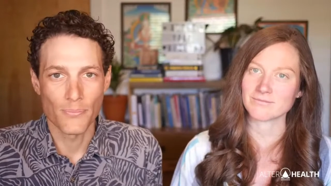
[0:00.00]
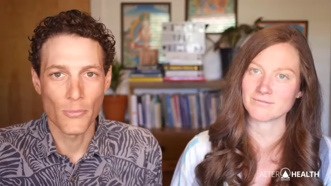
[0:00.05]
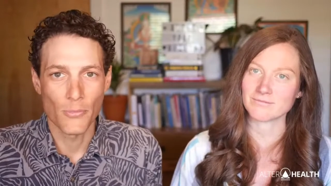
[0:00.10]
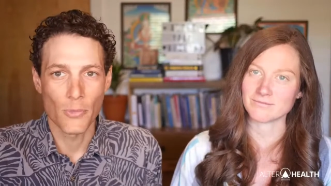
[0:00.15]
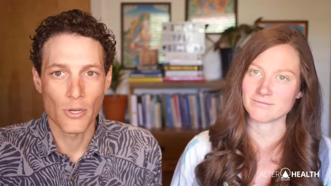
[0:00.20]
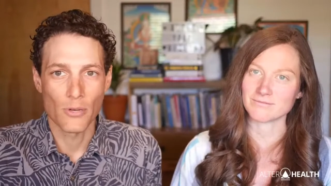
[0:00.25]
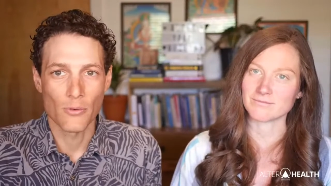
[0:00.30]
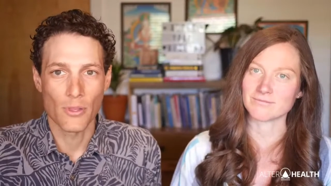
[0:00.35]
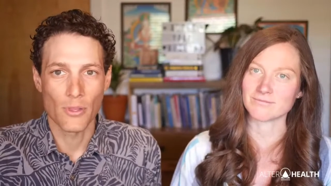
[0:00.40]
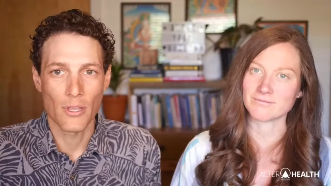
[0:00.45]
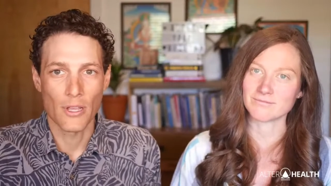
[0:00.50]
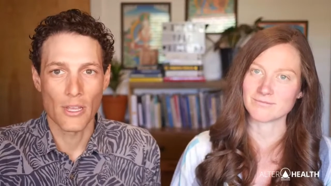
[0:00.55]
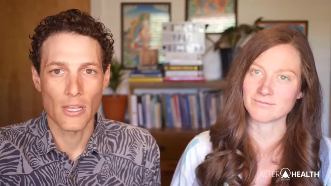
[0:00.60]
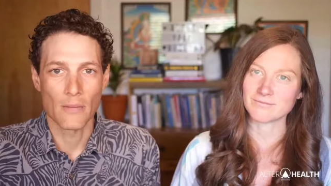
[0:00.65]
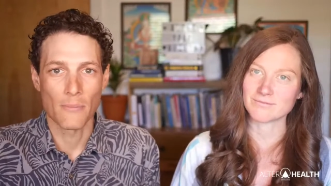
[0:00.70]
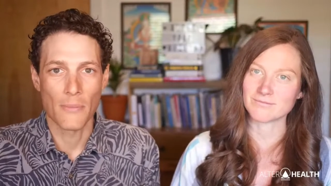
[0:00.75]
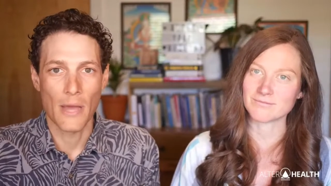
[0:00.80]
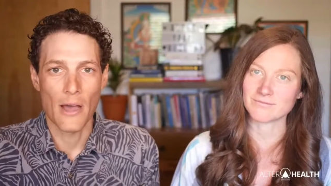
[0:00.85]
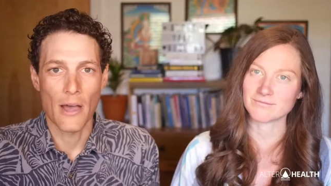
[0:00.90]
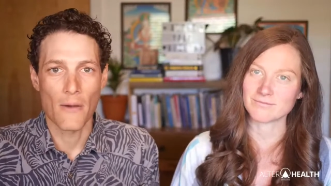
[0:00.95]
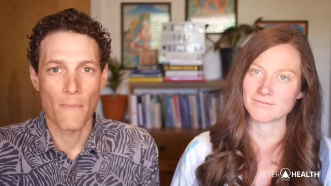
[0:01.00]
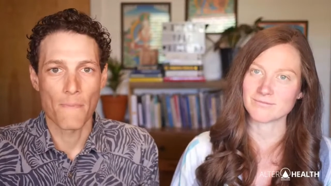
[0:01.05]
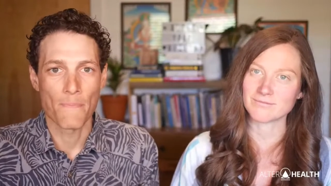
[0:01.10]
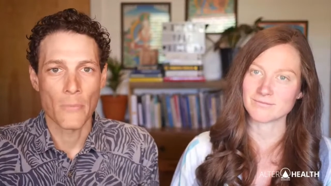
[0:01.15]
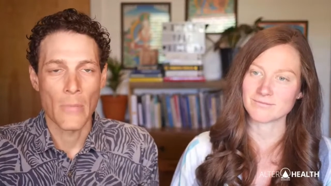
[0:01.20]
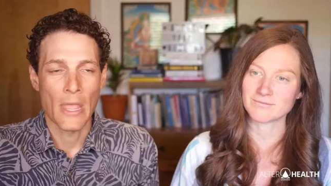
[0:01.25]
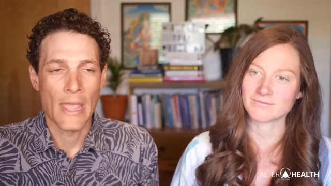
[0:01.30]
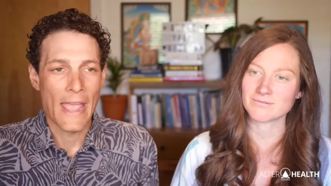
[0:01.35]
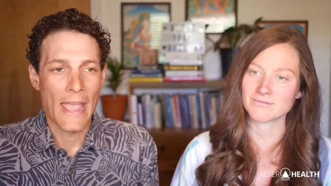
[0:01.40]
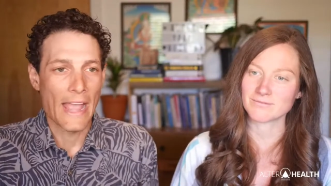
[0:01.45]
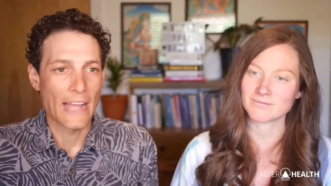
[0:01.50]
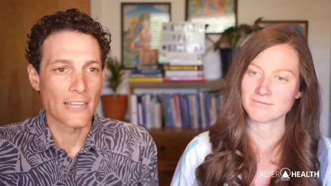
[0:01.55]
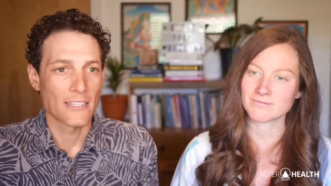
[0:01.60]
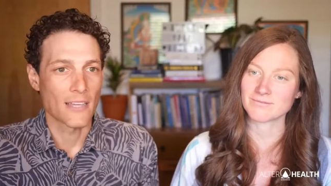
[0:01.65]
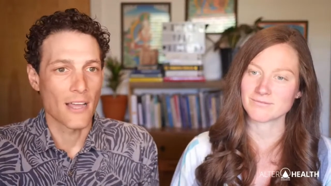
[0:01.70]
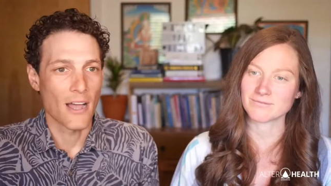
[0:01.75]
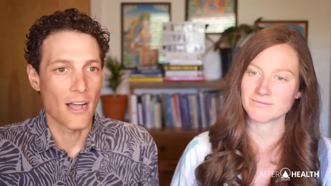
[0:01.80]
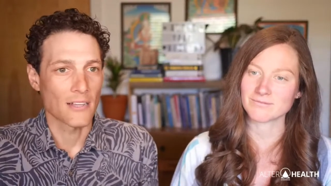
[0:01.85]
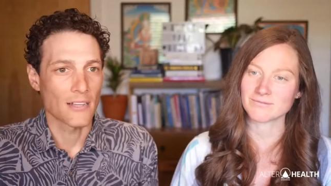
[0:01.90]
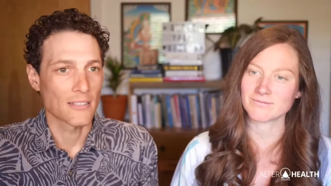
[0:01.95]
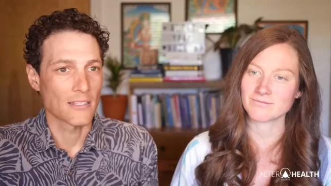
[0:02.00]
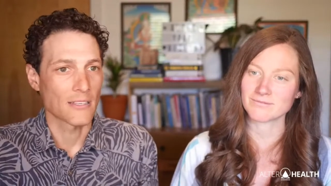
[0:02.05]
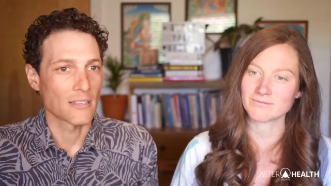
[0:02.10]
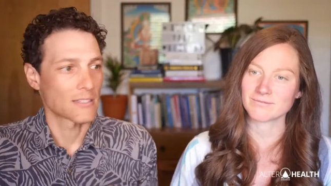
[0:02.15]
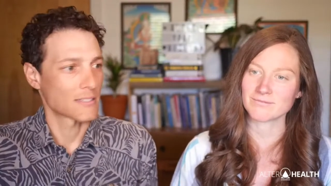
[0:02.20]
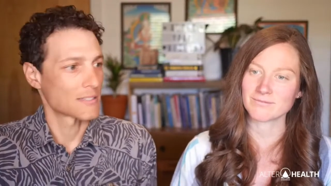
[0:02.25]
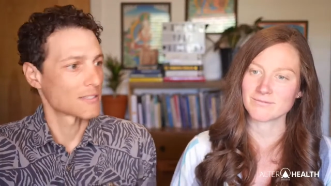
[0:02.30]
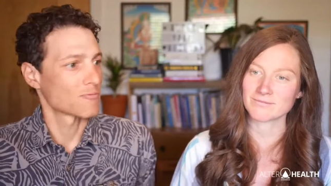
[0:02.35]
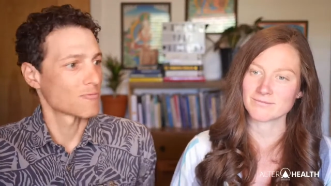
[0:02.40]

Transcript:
Speaker 1: When mm -hmm. we're mm-hmm. thinking about antioxidants,